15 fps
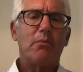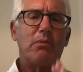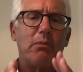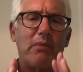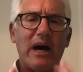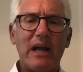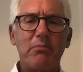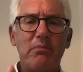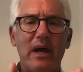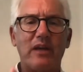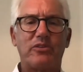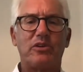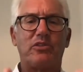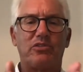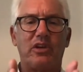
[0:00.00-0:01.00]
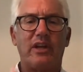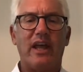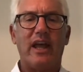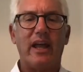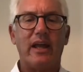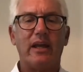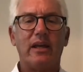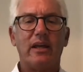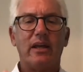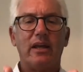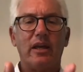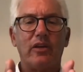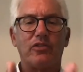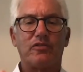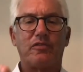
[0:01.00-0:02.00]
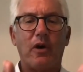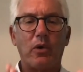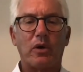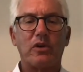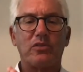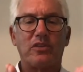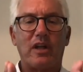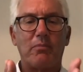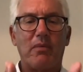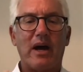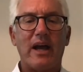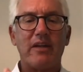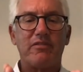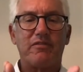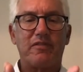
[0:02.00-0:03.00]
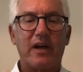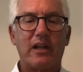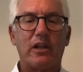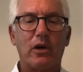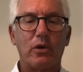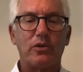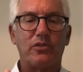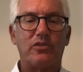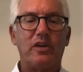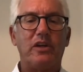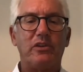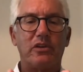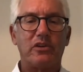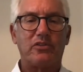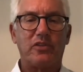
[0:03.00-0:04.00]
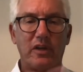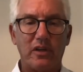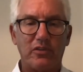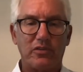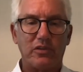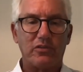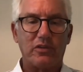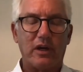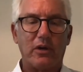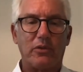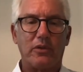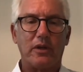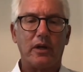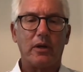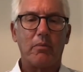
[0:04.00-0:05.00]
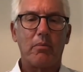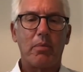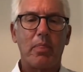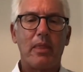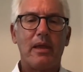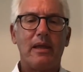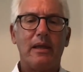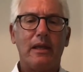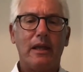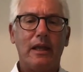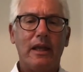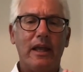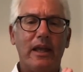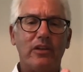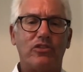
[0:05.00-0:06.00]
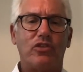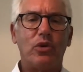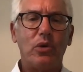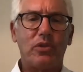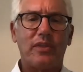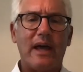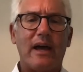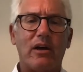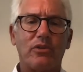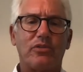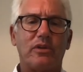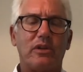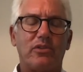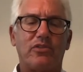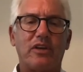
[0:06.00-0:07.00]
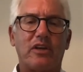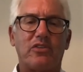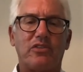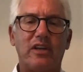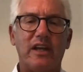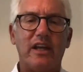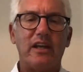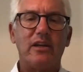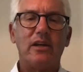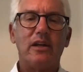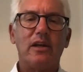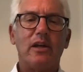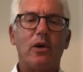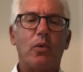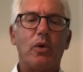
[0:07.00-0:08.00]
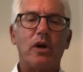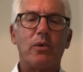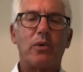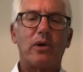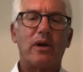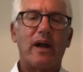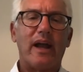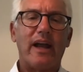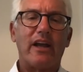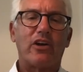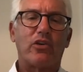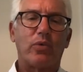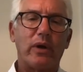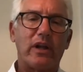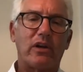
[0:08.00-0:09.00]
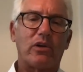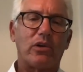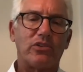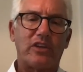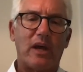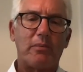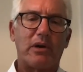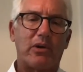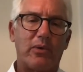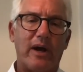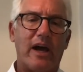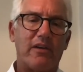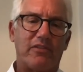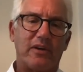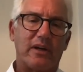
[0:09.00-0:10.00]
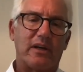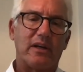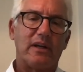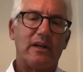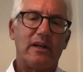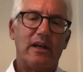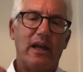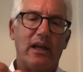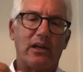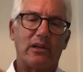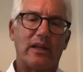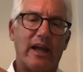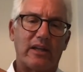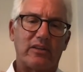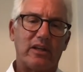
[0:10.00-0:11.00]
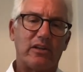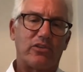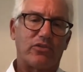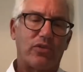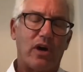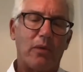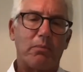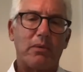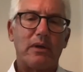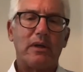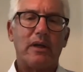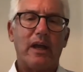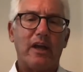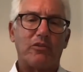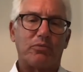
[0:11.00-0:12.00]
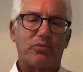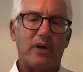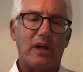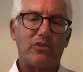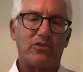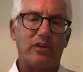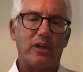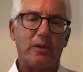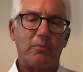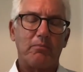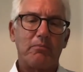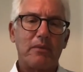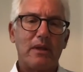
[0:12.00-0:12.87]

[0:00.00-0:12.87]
But my message today is focused on my fellow senior citizens out there. In 2016, we were a critical demographic in electing Trump as president.